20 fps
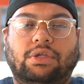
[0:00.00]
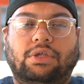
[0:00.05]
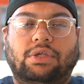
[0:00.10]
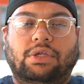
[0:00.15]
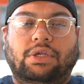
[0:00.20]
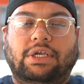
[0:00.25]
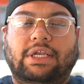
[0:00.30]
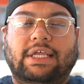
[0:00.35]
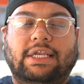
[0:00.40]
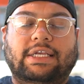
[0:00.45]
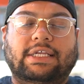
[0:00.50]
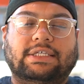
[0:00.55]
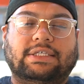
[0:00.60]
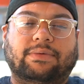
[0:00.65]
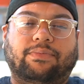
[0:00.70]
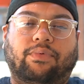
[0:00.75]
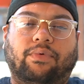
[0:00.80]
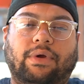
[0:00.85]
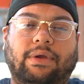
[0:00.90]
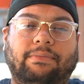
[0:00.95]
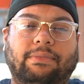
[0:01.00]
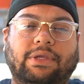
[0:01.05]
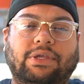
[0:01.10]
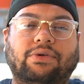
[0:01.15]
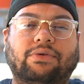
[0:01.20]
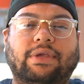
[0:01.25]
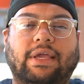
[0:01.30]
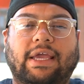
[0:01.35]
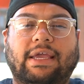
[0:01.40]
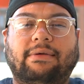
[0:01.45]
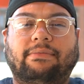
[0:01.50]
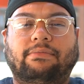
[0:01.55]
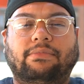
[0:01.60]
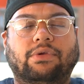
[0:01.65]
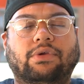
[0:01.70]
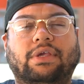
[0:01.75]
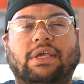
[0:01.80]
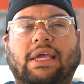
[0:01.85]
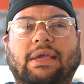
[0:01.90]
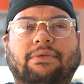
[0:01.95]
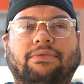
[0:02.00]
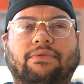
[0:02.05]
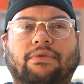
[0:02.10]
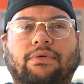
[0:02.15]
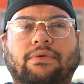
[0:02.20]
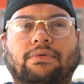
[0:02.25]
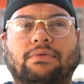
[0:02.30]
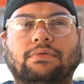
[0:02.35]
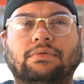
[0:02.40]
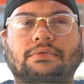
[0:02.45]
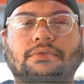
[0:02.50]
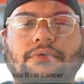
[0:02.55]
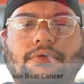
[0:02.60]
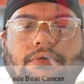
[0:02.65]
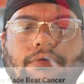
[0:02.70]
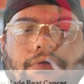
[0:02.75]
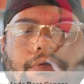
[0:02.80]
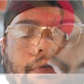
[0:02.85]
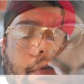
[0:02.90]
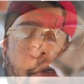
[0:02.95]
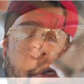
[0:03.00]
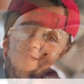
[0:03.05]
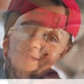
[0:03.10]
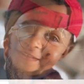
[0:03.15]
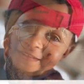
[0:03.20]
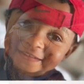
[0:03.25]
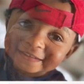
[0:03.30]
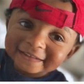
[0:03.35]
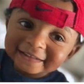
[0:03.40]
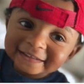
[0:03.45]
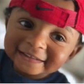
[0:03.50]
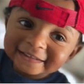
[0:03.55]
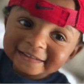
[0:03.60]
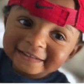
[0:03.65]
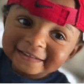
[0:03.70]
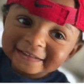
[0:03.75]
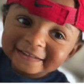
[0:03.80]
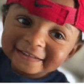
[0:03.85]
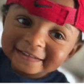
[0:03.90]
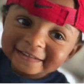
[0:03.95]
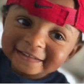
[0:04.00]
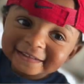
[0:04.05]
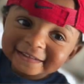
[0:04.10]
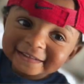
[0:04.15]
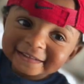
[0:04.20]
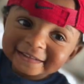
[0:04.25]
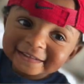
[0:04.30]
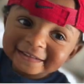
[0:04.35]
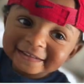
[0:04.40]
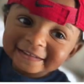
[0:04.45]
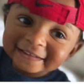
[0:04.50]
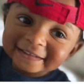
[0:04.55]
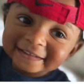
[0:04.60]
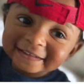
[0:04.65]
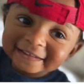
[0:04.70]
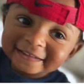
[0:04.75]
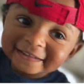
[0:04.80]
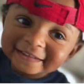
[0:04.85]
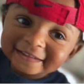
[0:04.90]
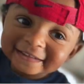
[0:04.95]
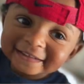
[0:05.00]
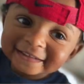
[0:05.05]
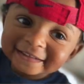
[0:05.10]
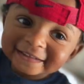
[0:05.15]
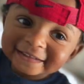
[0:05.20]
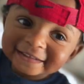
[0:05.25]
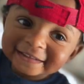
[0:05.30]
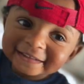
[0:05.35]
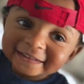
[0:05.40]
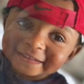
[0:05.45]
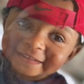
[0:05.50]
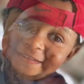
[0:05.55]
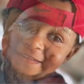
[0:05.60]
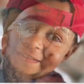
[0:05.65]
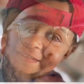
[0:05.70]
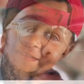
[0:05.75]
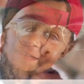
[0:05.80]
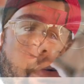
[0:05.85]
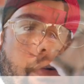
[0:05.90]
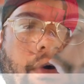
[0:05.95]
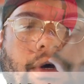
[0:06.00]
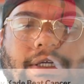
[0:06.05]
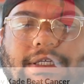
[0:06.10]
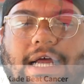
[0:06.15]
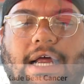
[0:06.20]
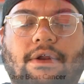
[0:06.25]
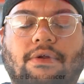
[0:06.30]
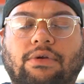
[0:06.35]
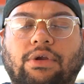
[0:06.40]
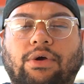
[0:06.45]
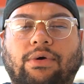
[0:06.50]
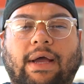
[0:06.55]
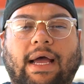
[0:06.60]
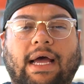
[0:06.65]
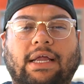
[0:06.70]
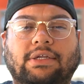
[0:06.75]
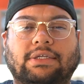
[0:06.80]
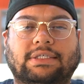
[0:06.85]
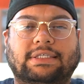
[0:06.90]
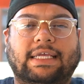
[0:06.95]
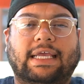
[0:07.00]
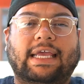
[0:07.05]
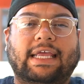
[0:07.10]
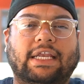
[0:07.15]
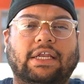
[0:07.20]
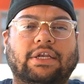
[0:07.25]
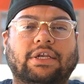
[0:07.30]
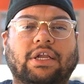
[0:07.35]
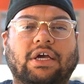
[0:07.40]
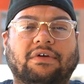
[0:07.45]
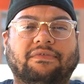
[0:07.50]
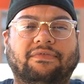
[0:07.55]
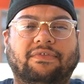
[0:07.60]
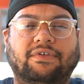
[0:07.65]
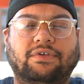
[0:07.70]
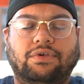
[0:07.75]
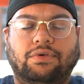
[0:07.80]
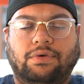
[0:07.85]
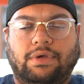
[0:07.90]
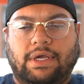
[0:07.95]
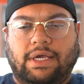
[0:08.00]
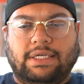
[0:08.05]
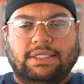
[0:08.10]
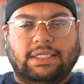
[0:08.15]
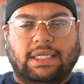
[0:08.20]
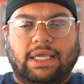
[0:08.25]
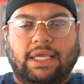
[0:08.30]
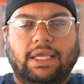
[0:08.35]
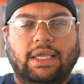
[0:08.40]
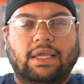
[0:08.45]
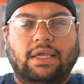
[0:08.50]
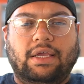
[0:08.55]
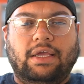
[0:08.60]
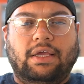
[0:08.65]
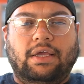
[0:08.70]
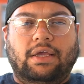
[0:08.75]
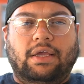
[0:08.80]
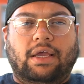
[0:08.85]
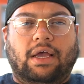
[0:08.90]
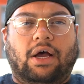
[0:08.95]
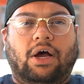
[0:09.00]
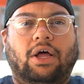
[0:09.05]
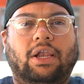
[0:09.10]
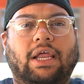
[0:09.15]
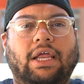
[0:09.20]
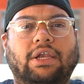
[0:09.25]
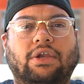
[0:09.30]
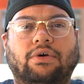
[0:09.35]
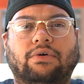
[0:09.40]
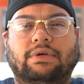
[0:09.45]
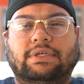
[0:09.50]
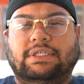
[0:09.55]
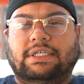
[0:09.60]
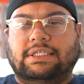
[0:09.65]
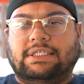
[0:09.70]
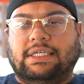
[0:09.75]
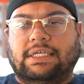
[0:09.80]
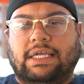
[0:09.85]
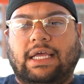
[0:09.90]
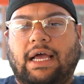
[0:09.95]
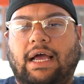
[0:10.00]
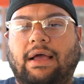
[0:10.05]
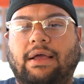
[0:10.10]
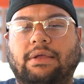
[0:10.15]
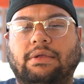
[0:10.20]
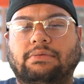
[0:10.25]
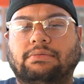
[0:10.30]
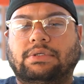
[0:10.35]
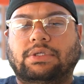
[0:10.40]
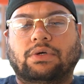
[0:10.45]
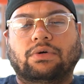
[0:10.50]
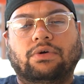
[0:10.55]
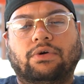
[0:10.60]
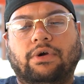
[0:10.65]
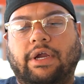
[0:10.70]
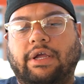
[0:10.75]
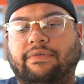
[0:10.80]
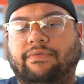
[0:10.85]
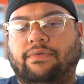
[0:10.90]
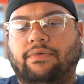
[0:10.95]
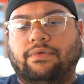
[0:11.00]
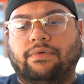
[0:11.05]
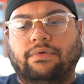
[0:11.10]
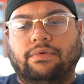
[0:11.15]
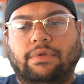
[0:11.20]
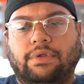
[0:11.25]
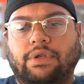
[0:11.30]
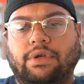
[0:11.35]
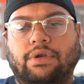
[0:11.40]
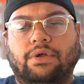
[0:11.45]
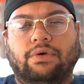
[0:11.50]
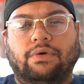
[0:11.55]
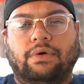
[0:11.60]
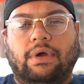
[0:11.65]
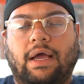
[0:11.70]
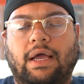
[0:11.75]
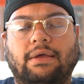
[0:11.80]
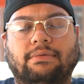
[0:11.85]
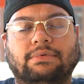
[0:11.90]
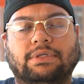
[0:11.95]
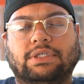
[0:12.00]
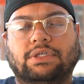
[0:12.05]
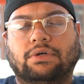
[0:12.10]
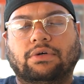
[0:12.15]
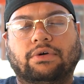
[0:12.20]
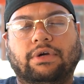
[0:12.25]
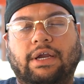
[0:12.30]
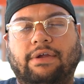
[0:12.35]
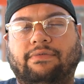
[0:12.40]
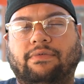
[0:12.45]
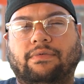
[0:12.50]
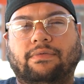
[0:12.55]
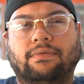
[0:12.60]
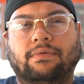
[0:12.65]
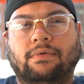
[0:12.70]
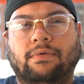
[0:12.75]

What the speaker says: you didn't disappoint me. You came through, and I don't know how to say thank you to you guys. I don't know how to say it enough to you guys. Like, all I know is just that I am so grateful. I am so grateful